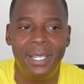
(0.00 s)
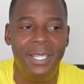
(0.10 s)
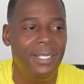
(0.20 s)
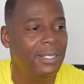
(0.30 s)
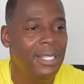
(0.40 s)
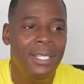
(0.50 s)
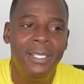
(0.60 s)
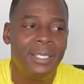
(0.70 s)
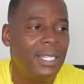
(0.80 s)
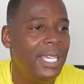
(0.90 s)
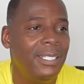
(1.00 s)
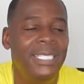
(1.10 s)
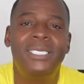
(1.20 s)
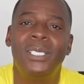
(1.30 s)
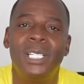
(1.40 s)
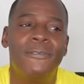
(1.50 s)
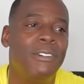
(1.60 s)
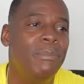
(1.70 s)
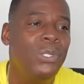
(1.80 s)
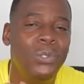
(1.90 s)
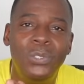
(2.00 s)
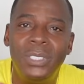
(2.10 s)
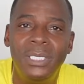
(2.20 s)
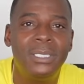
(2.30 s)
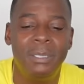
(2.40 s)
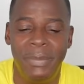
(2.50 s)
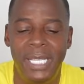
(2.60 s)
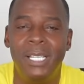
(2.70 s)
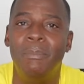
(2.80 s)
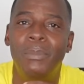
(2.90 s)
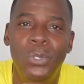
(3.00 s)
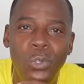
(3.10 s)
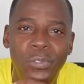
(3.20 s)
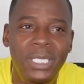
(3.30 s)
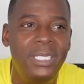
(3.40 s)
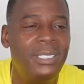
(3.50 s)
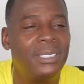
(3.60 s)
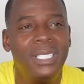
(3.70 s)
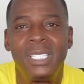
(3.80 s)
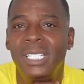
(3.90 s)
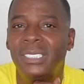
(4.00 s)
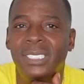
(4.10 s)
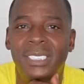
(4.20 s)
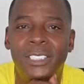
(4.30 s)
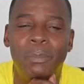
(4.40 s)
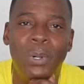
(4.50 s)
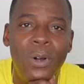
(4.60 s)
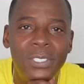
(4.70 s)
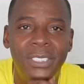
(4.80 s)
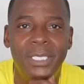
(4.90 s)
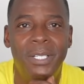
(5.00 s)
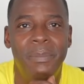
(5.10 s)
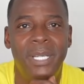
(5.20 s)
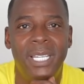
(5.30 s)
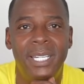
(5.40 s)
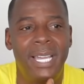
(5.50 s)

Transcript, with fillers: Like like he took it from music to making movies to just bossing up, man.